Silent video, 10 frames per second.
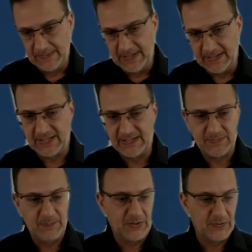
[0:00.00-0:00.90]
this is
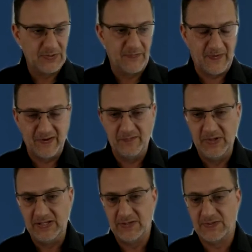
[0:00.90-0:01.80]
because the 5
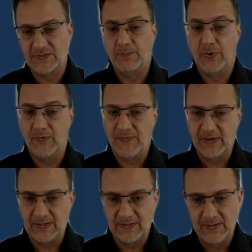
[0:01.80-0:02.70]
meters
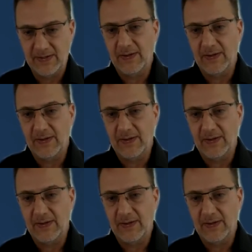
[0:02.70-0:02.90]
perfect.